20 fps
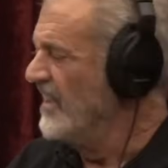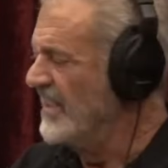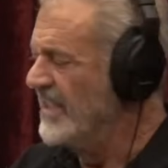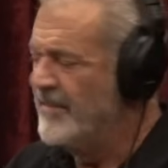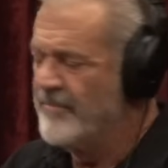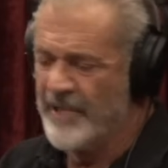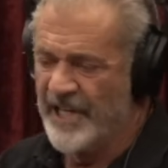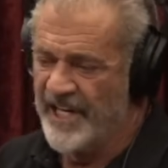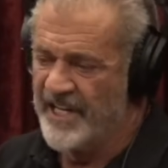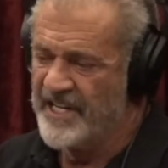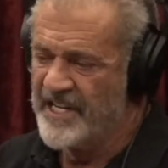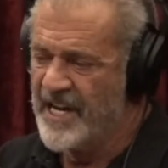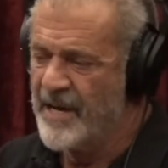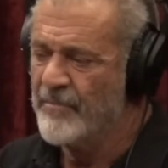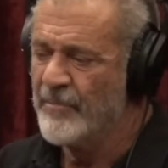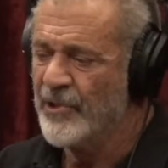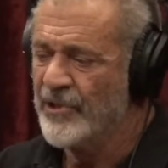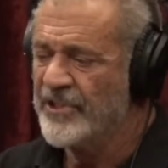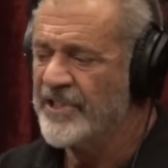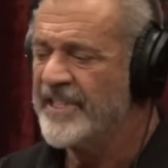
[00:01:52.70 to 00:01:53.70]
limited
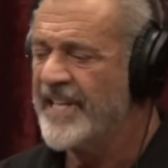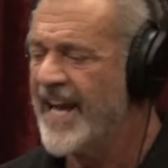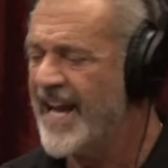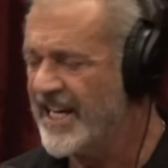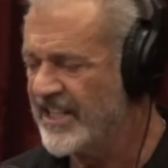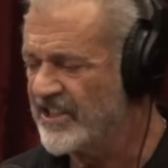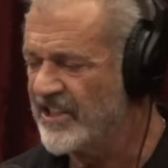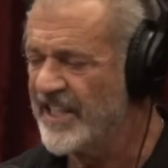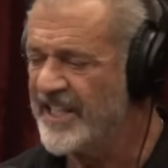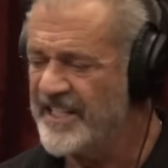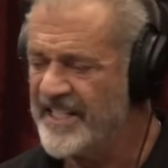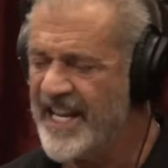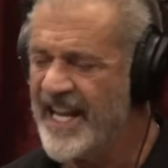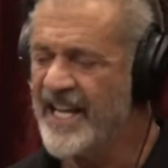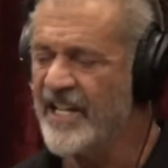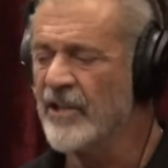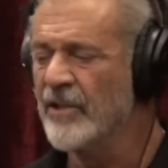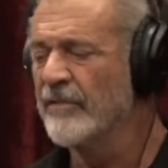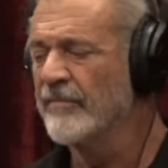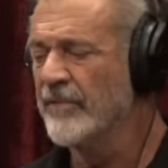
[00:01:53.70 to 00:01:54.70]
numbers, to actually
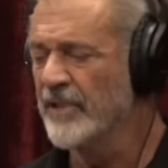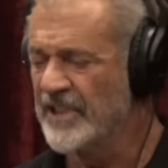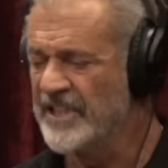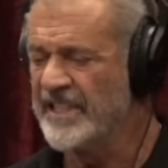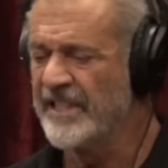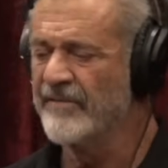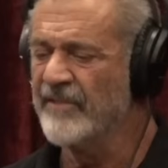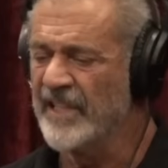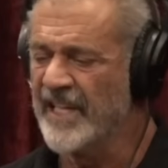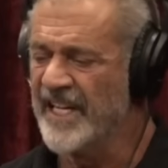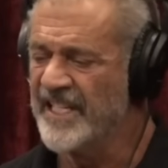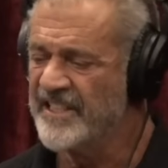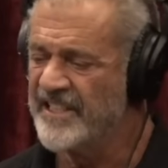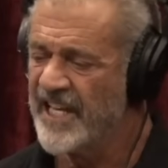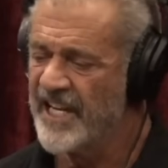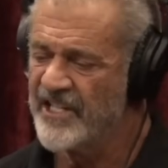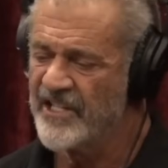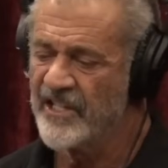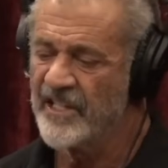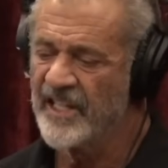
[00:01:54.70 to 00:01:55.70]
take over a
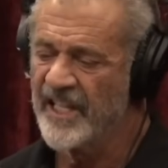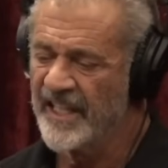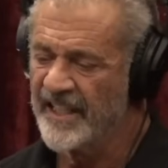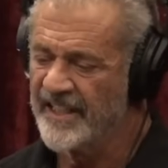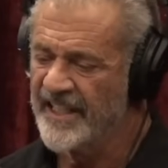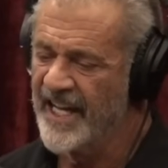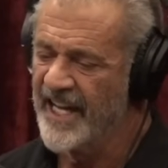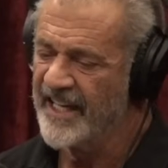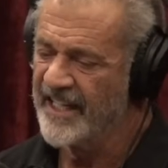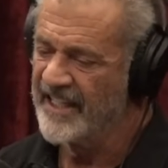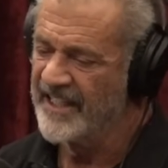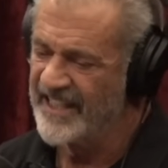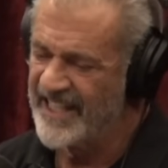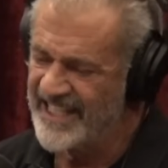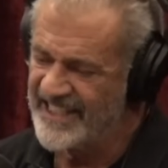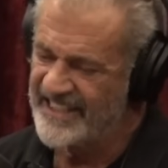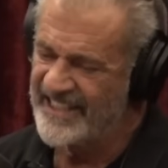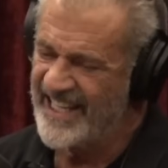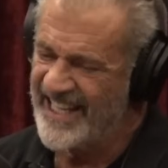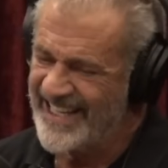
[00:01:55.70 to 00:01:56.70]
civilization like that
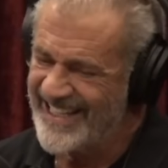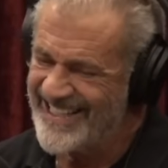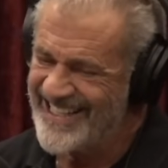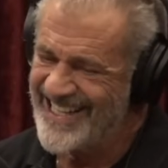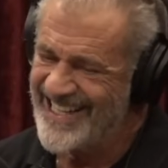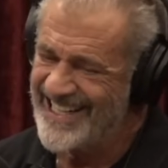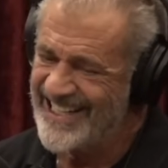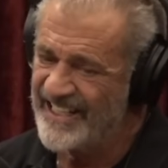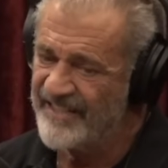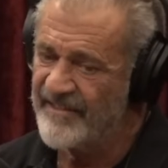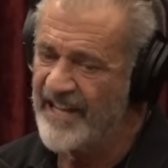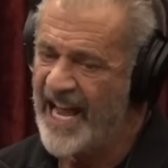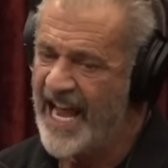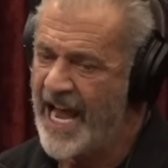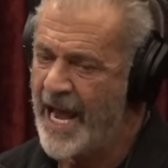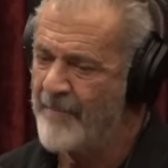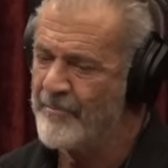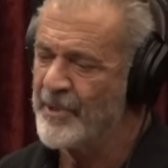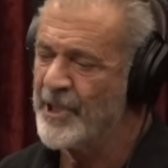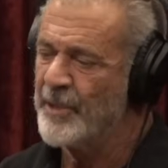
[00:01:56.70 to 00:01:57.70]
unless they kind of
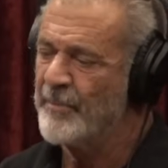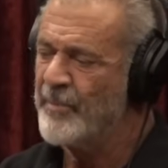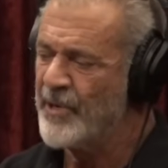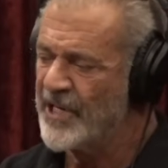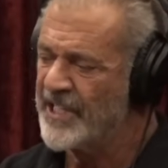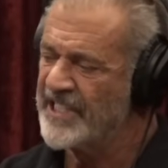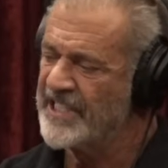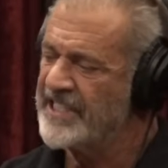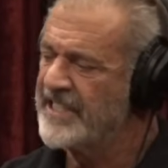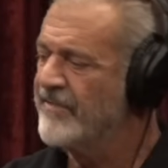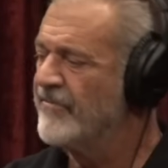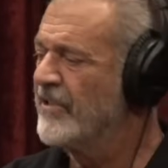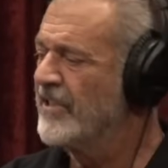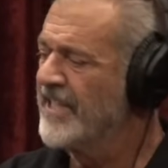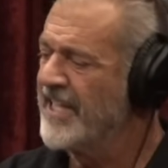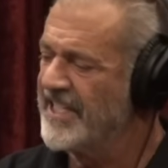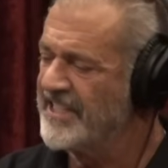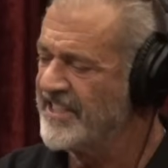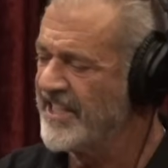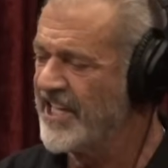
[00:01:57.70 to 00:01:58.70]
happened upon a
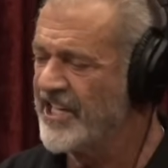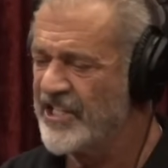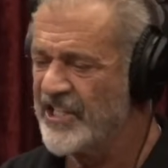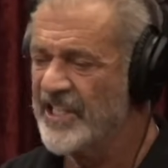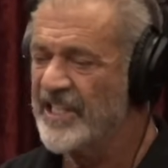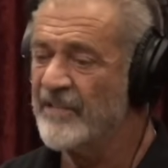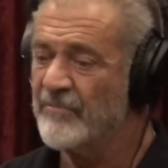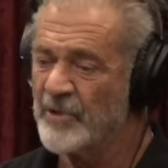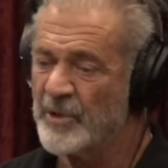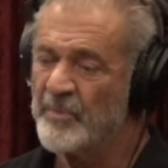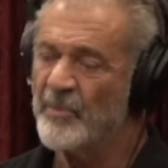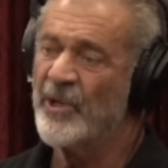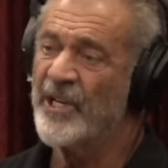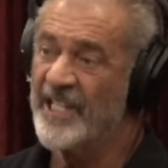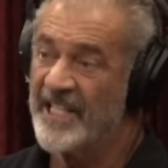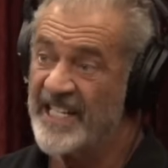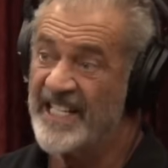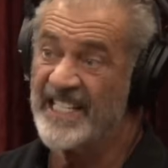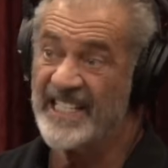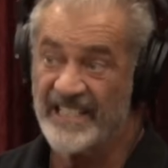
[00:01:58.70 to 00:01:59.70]
civilization that was
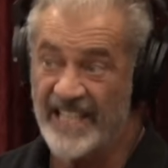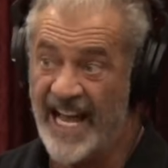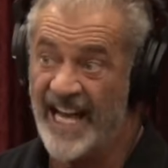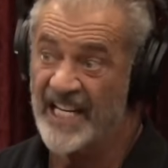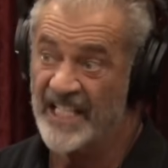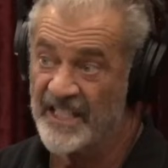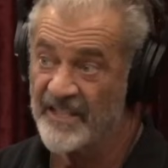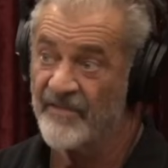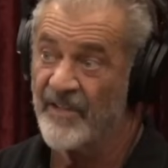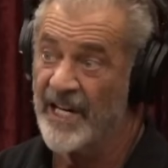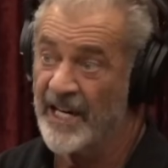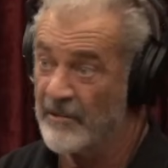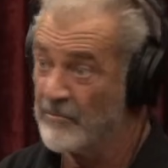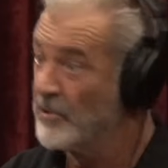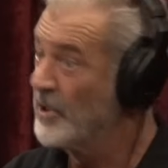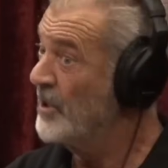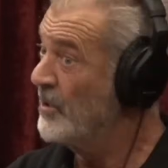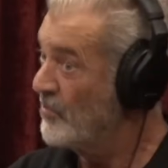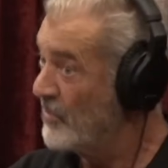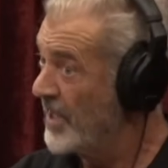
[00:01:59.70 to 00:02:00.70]
pretty dissatisfied
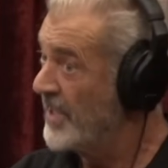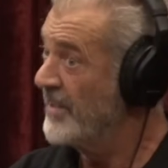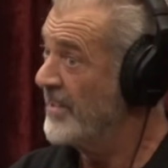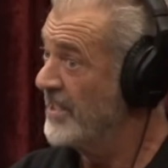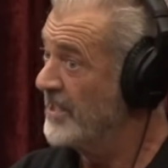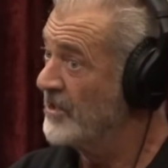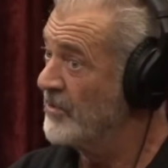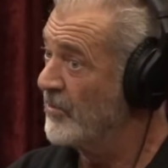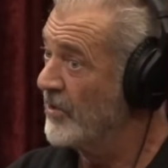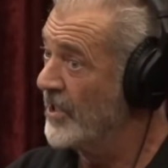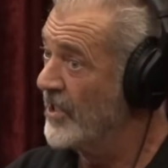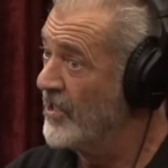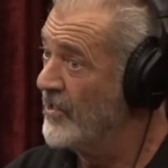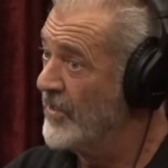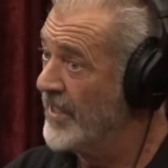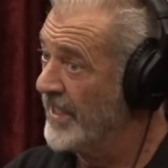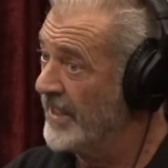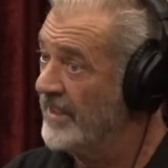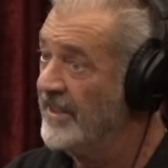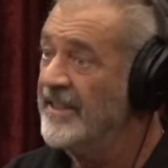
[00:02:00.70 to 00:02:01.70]
with the way things were
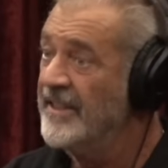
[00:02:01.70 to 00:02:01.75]
going.